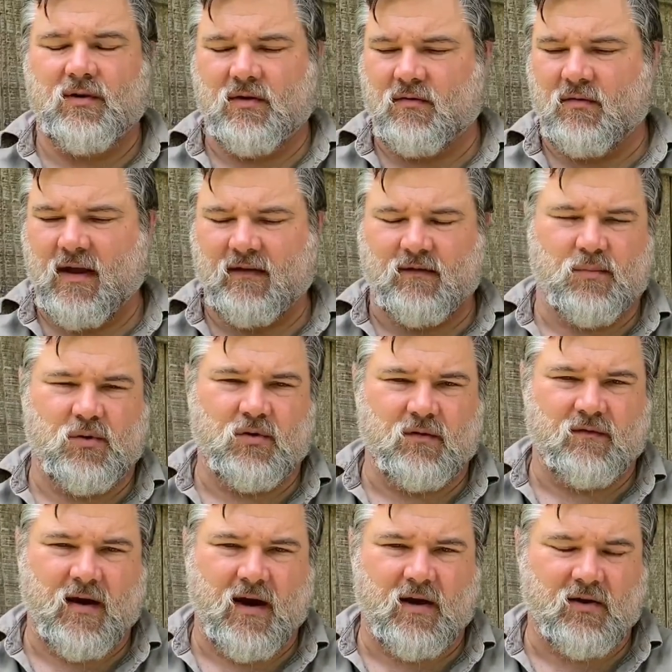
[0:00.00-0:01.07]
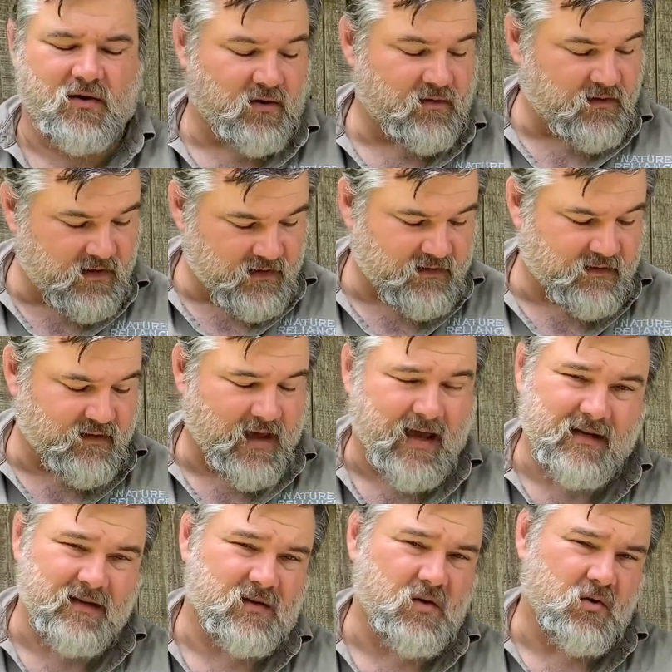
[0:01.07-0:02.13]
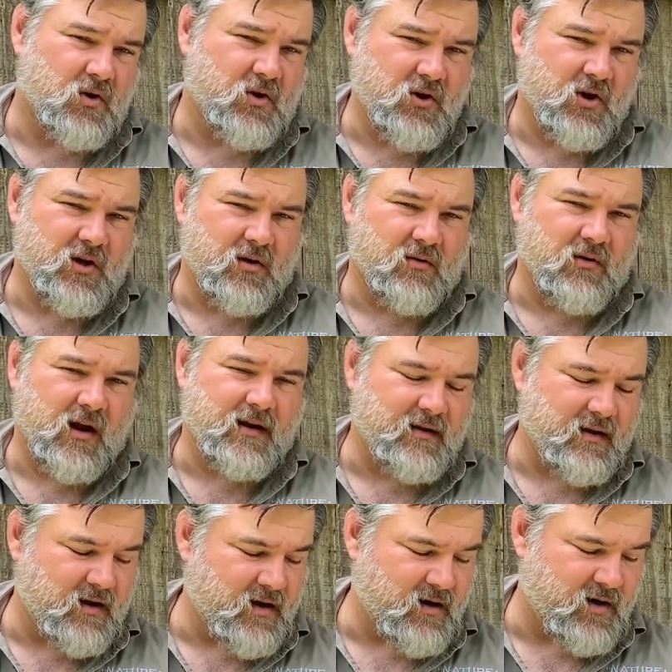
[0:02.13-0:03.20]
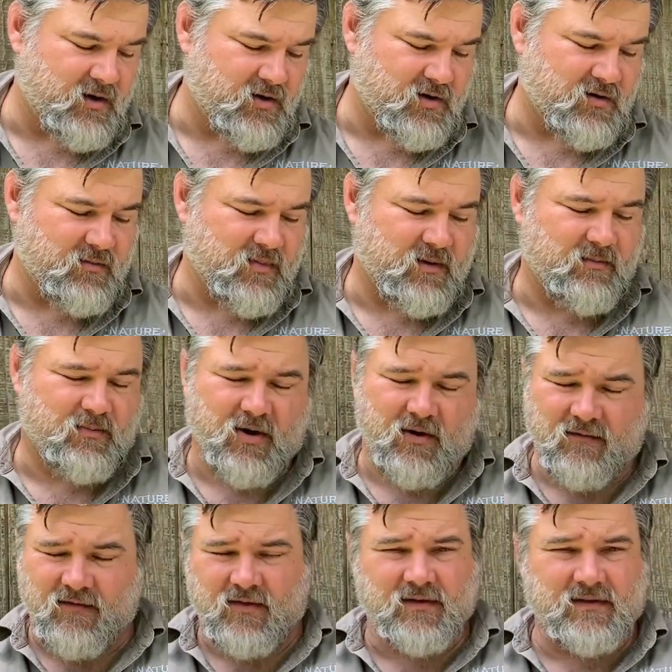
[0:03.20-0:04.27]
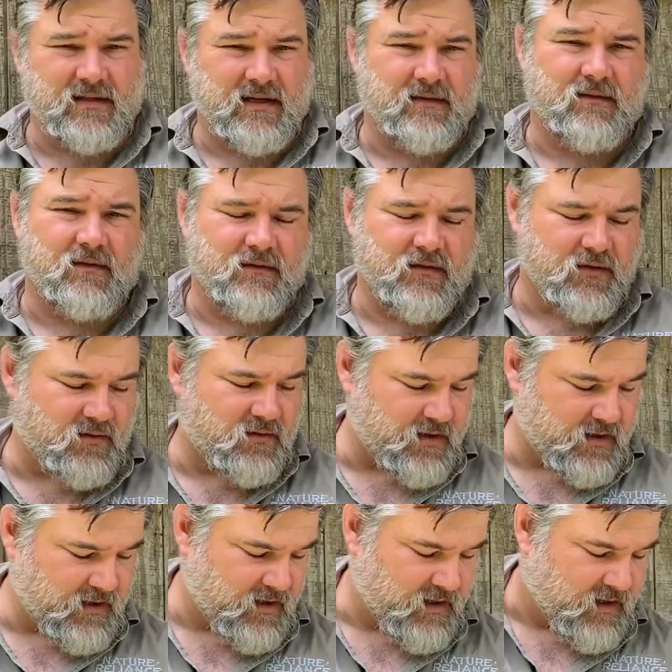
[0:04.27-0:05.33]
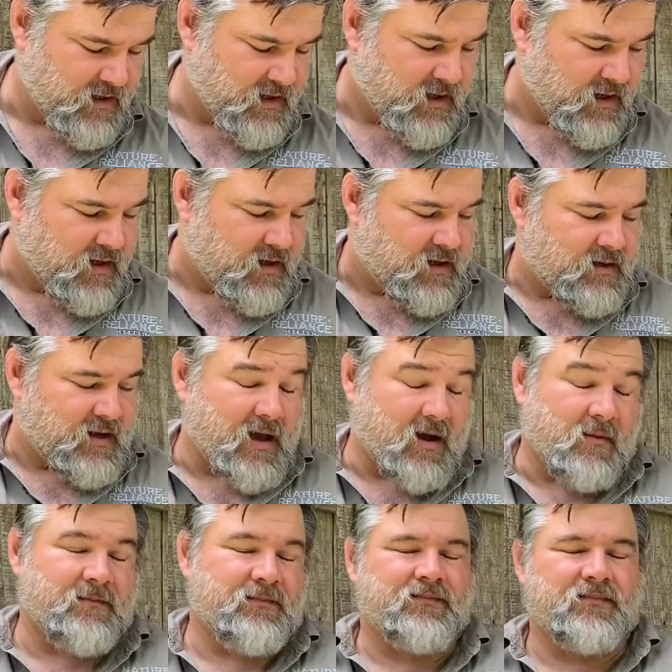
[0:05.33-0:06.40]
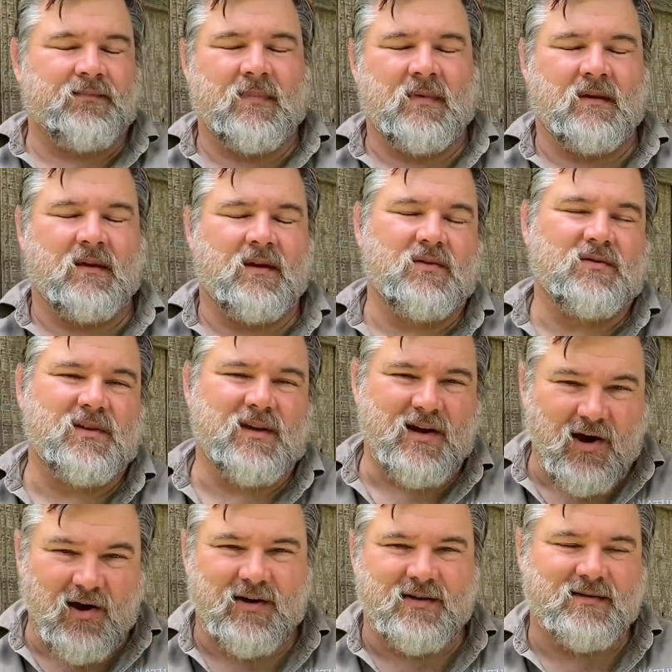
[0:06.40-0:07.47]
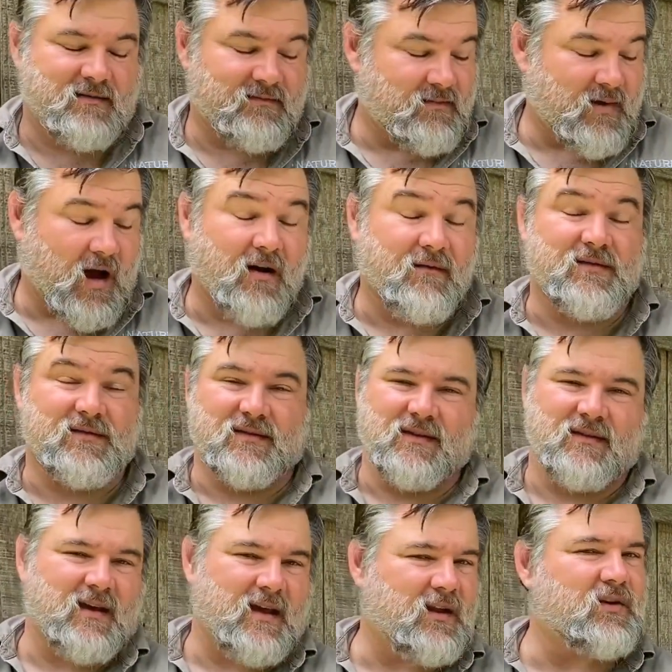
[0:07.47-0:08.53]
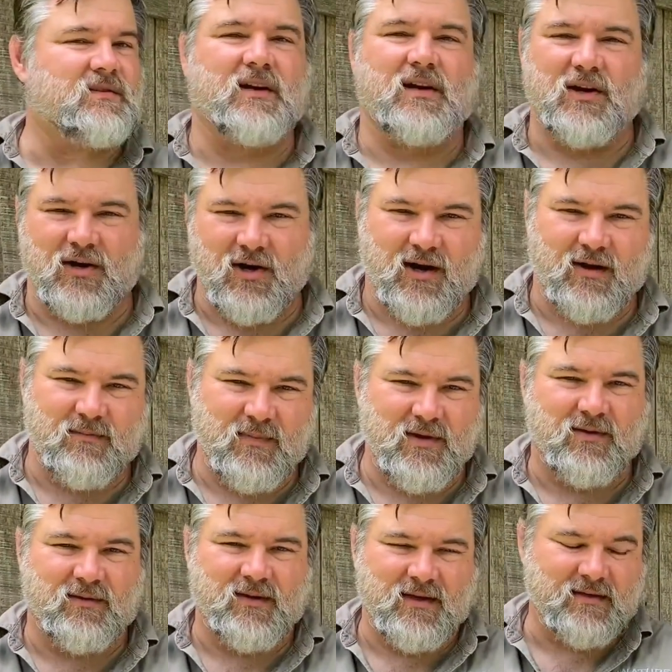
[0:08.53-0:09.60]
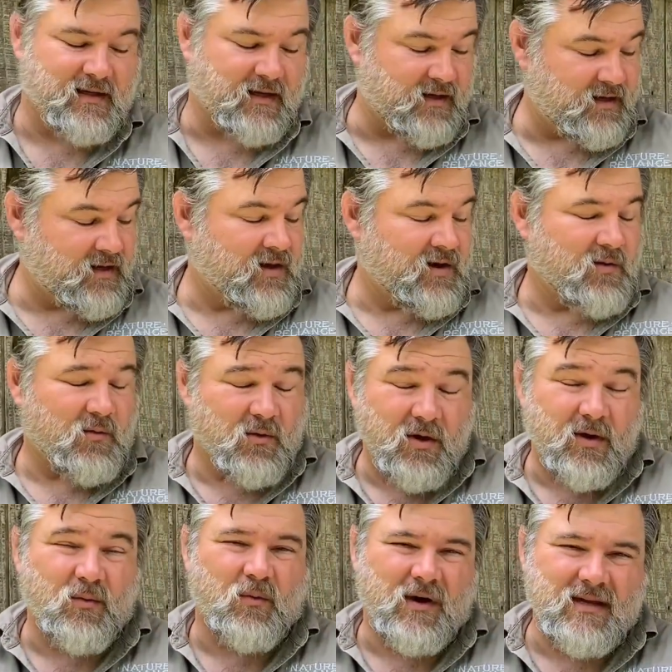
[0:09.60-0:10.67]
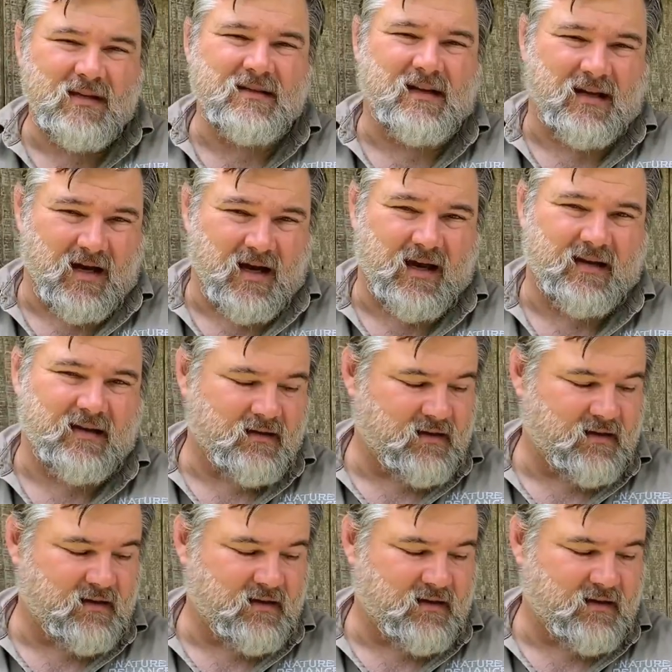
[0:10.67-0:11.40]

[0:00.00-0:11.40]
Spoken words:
You don't have to build a fire to cook this. That is going to cook it right there, and you're going to be perfectly set for food. Now, here's the cons. Obviously, that looks like a great meal, doesn't it? Well, it weighs a lot.